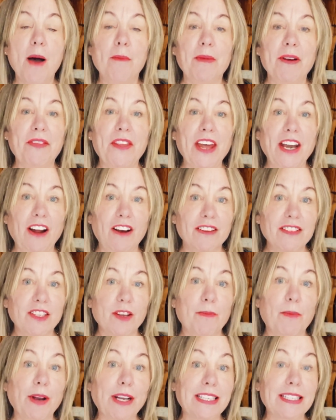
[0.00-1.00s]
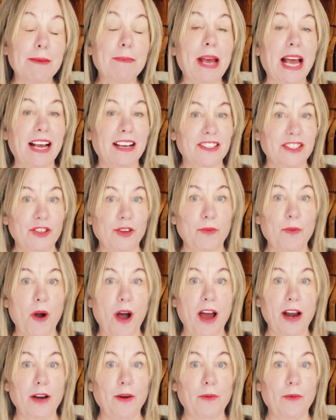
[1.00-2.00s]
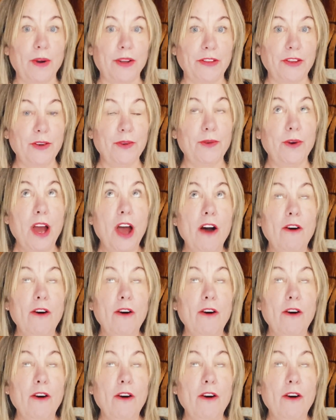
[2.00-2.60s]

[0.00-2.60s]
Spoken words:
but then also bring some extra water with you.